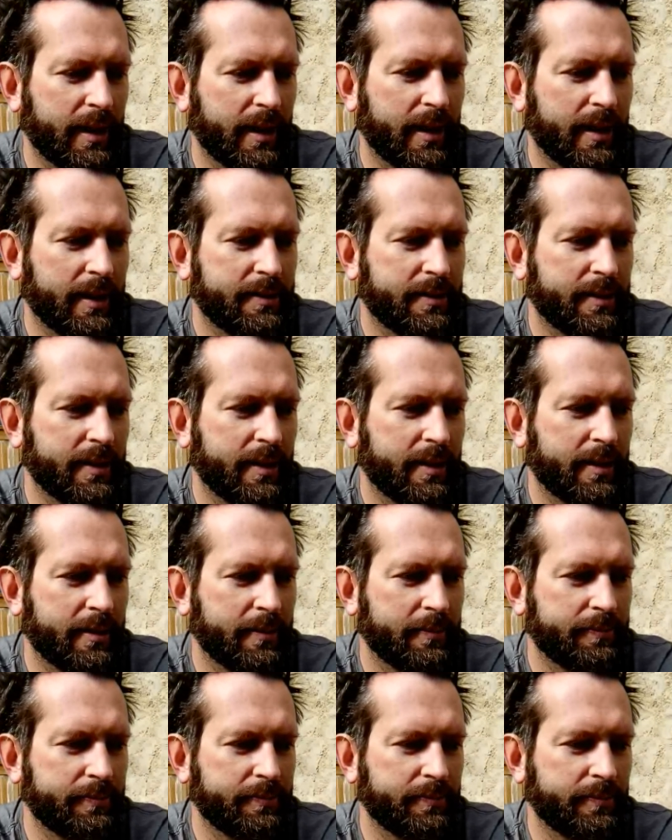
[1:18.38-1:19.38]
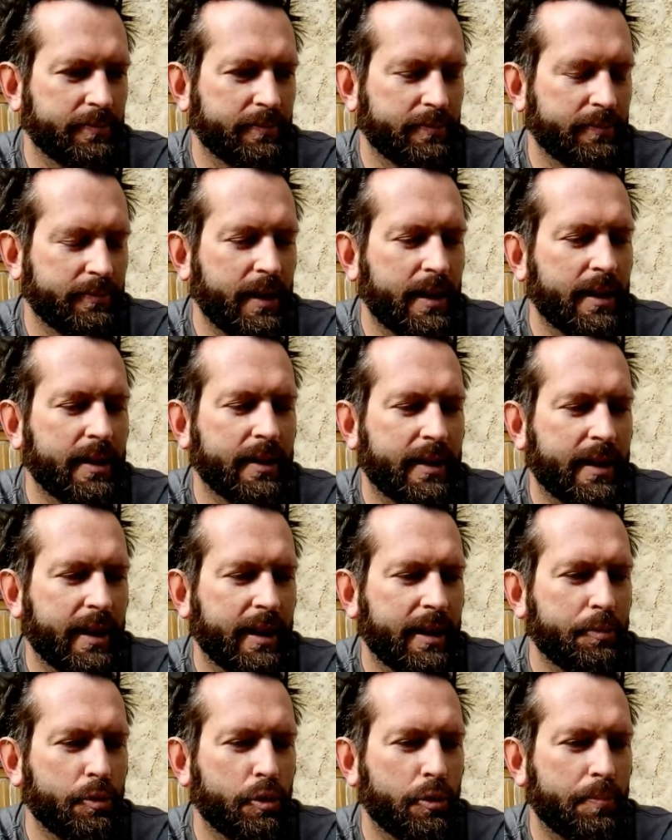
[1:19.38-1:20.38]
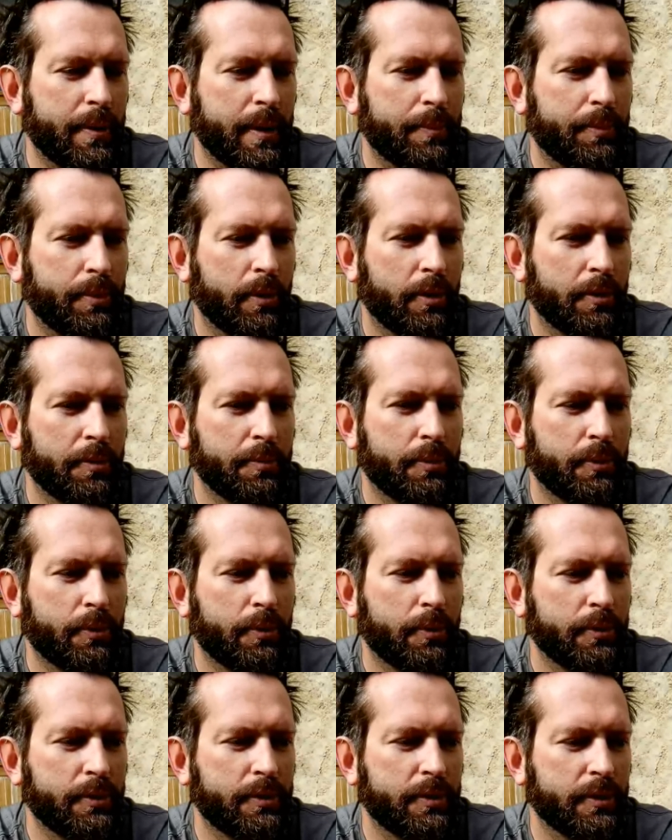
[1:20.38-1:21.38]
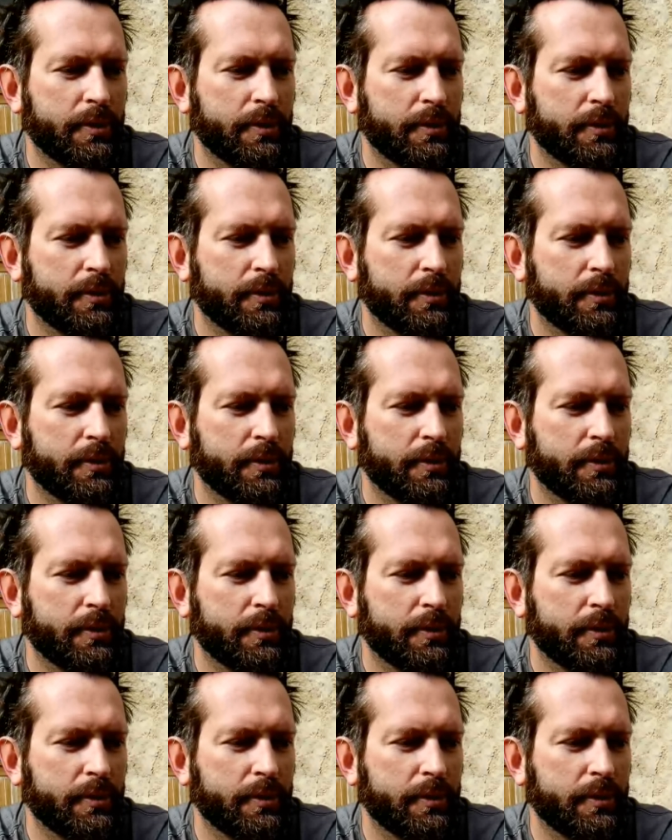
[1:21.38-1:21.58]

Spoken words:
It's yeah, getting more people on board